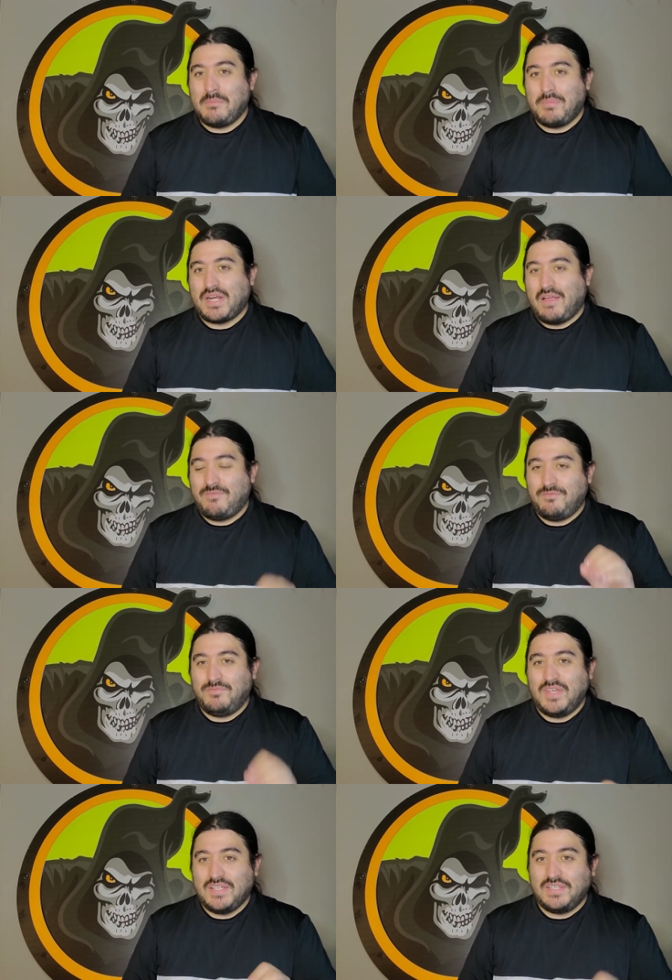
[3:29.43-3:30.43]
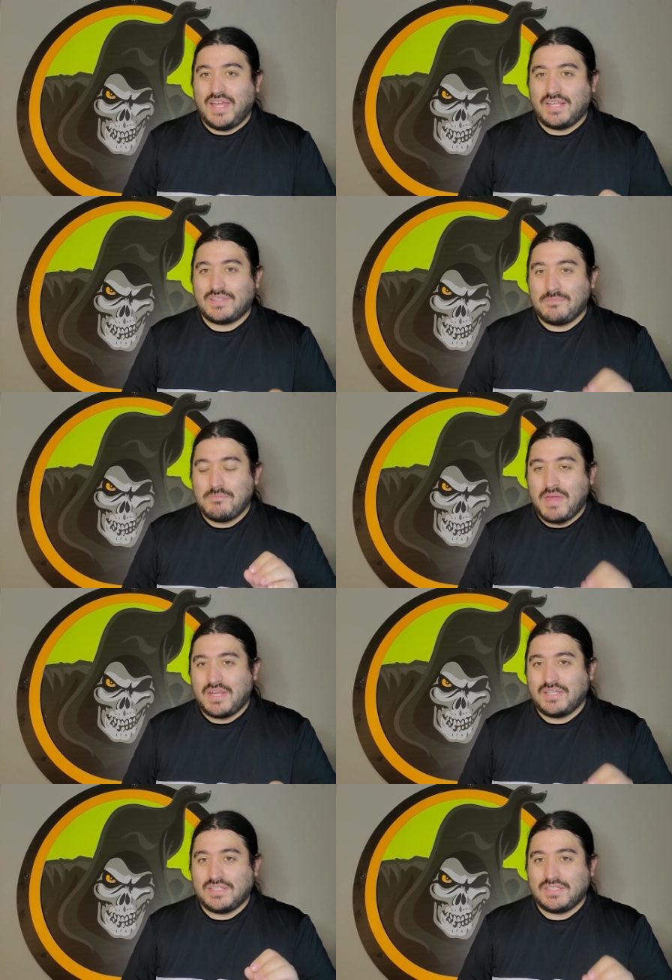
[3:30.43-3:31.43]
But I feel like the
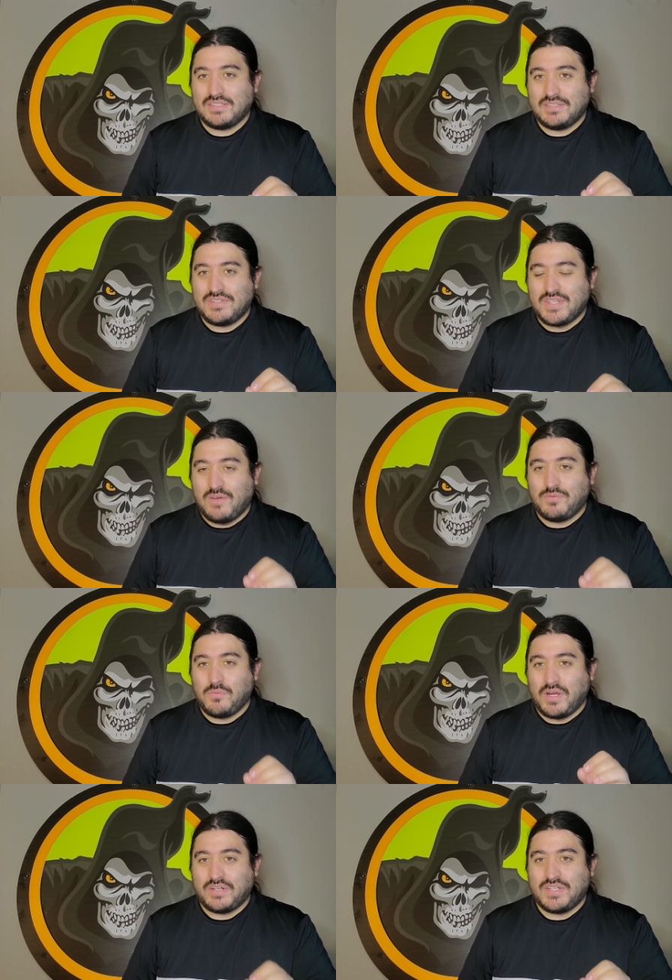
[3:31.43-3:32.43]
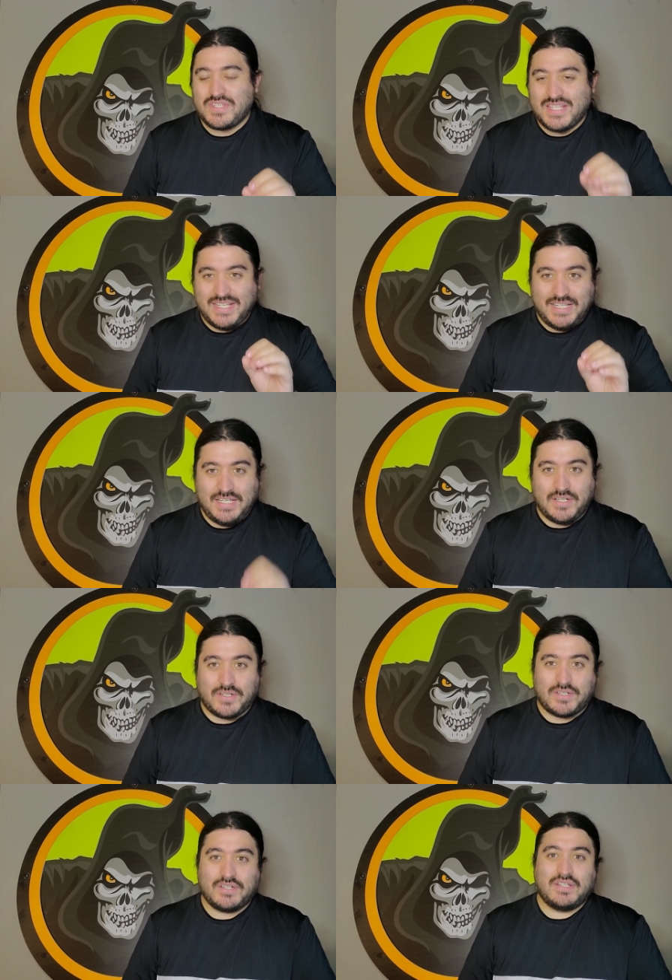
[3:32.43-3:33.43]
meta self awareness
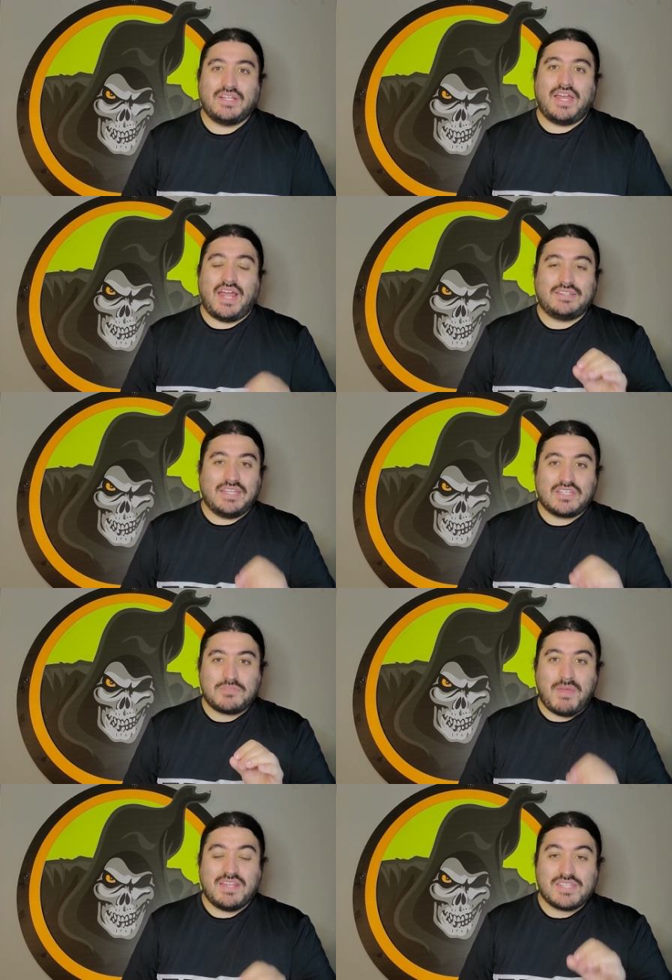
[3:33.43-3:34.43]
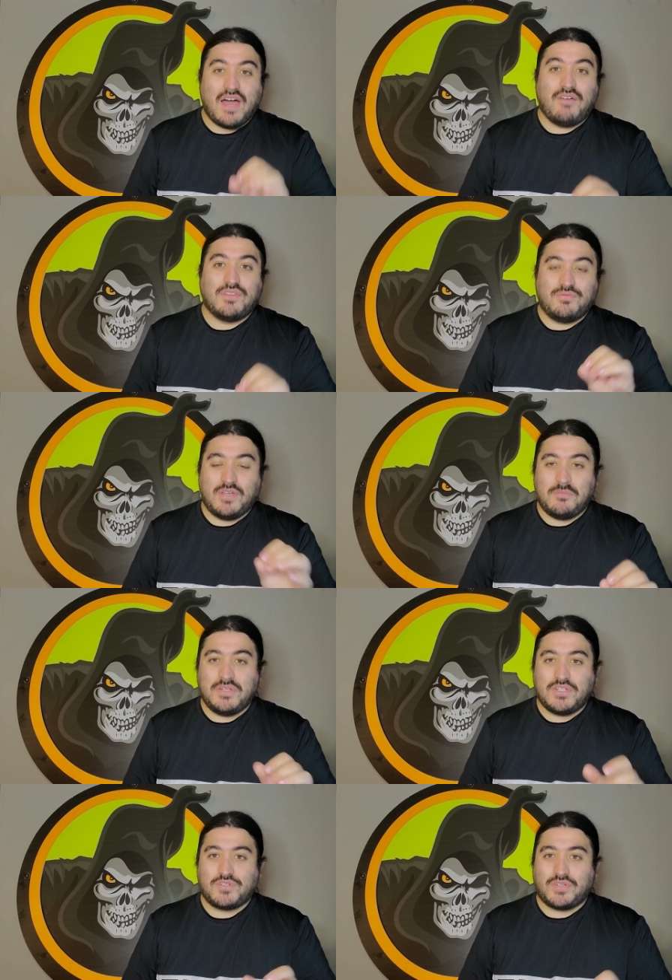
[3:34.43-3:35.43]
here at the expense of the film
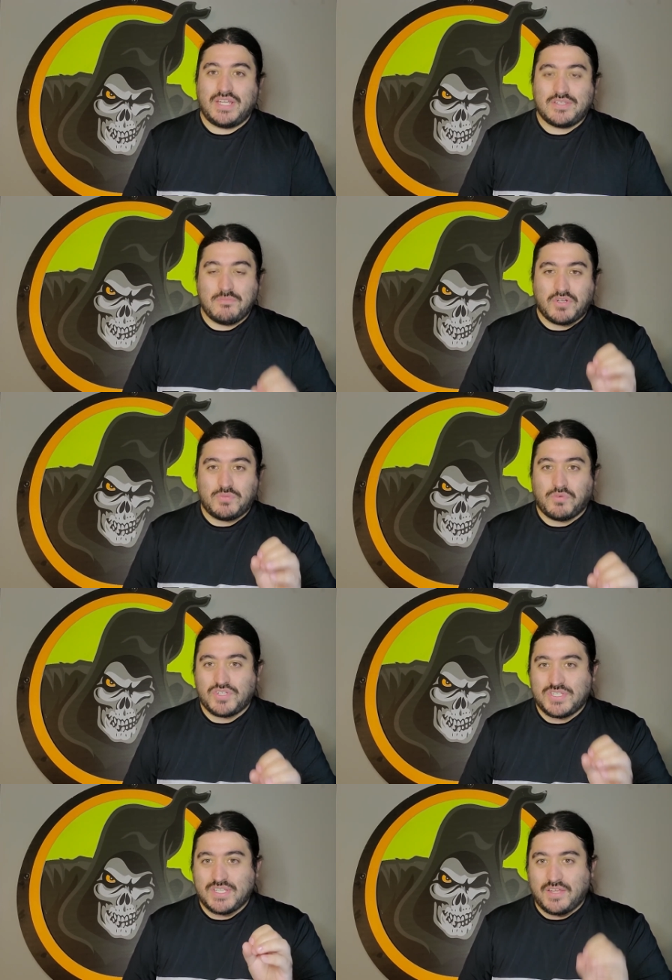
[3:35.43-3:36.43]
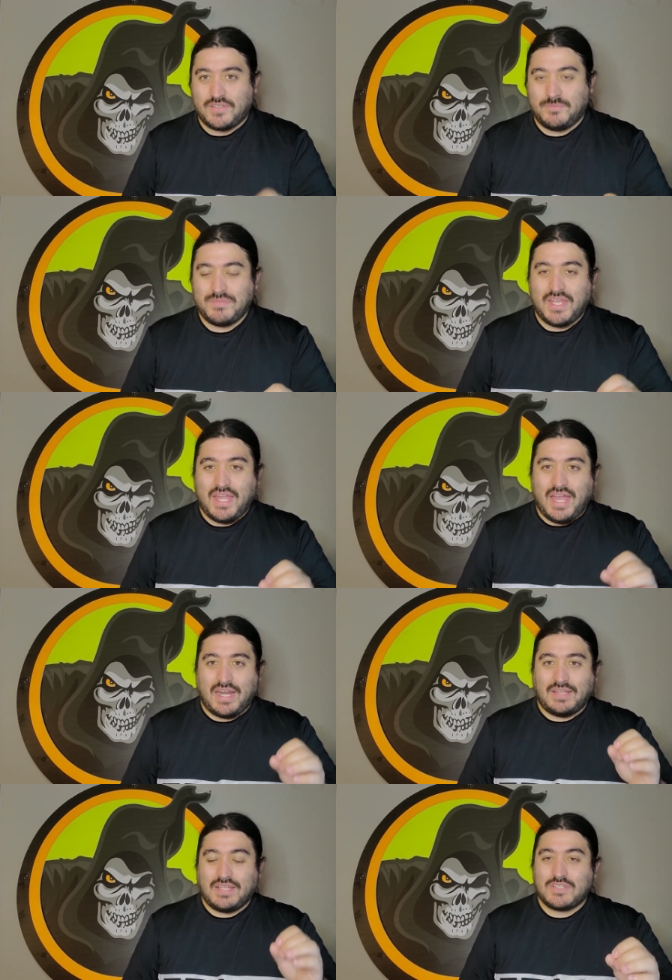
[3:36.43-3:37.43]
industry is much more subtle,
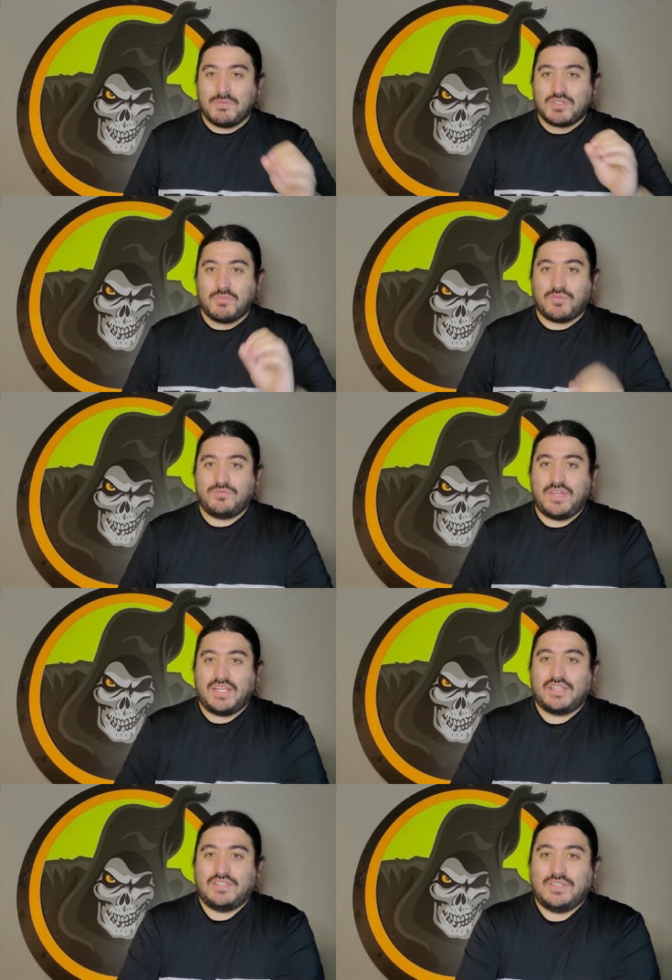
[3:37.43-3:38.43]
and I think it's much more fitting.